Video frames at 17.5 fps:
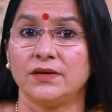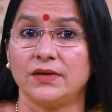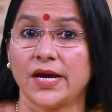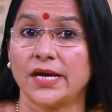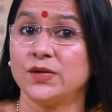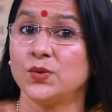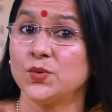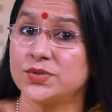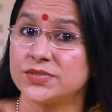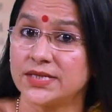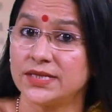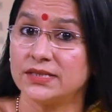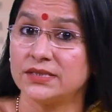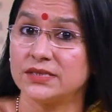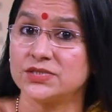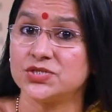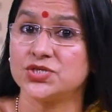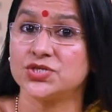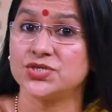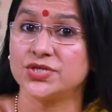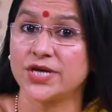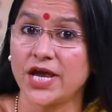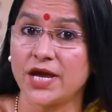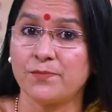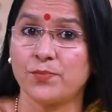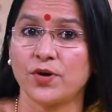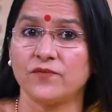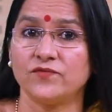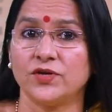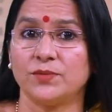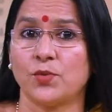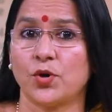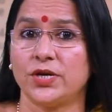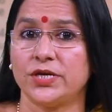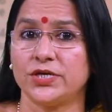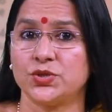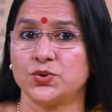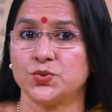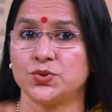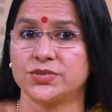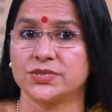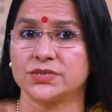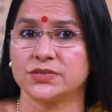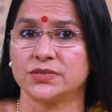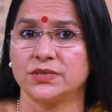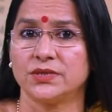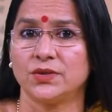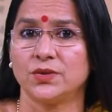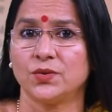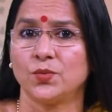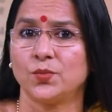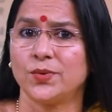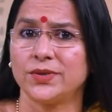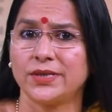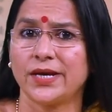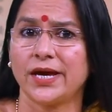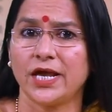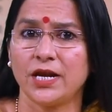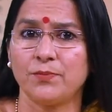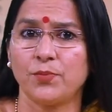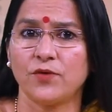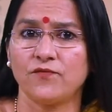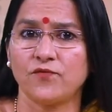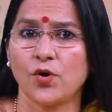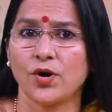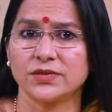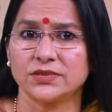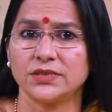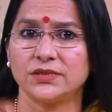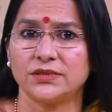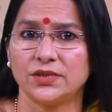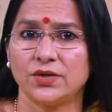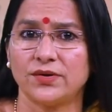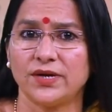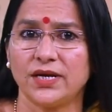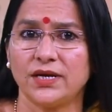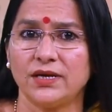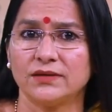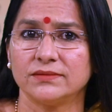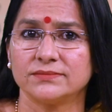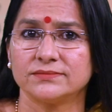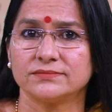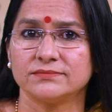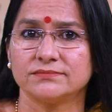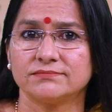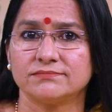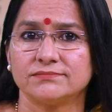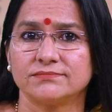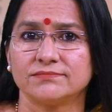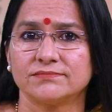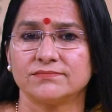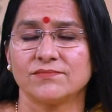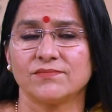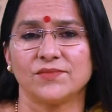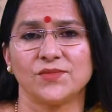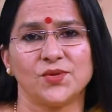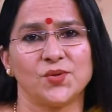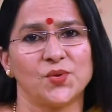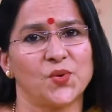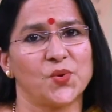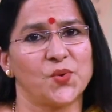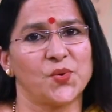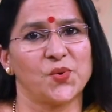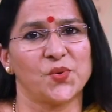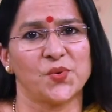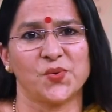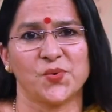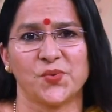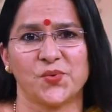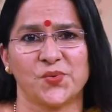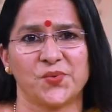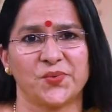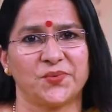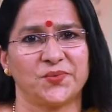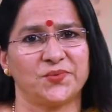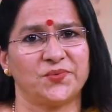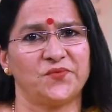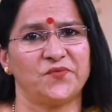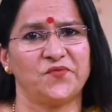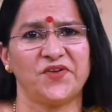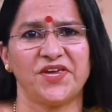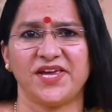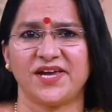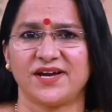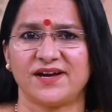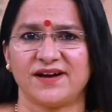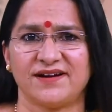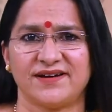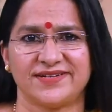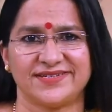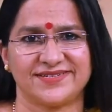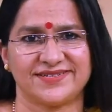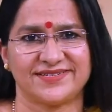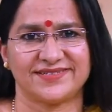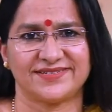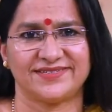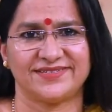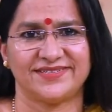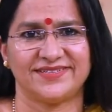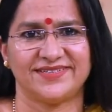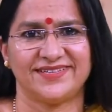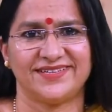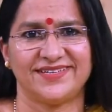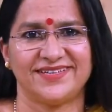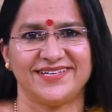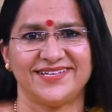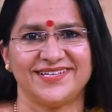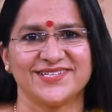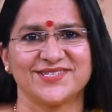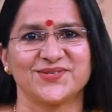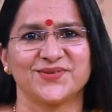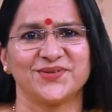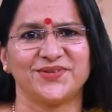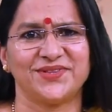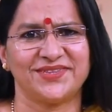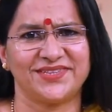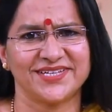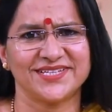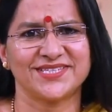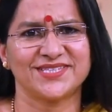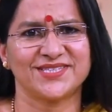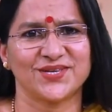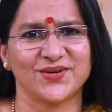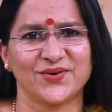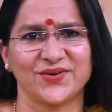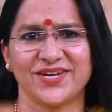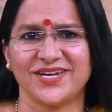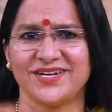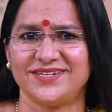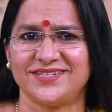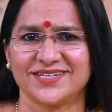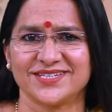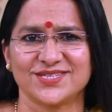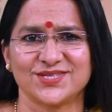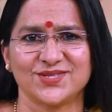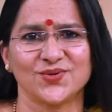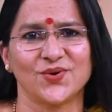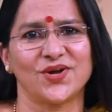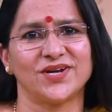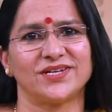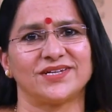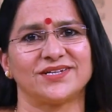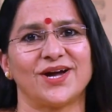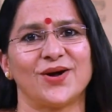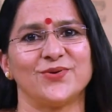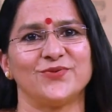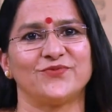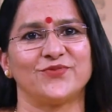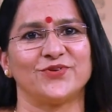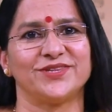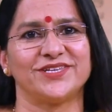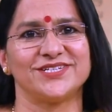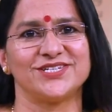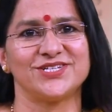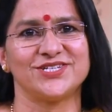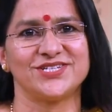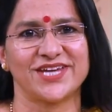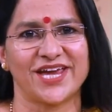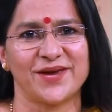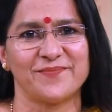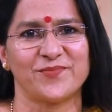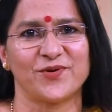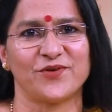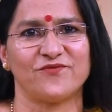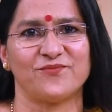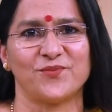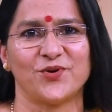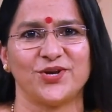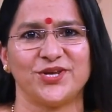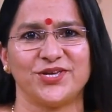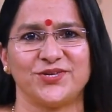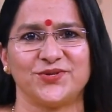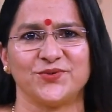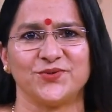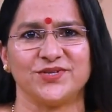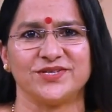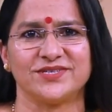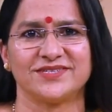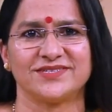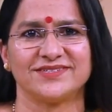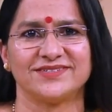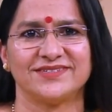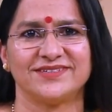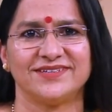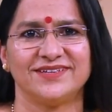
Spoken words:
Can you tell the shape of the molecules with the help of octet theory? No, we can't. So this theory does not account for the shape of molecules.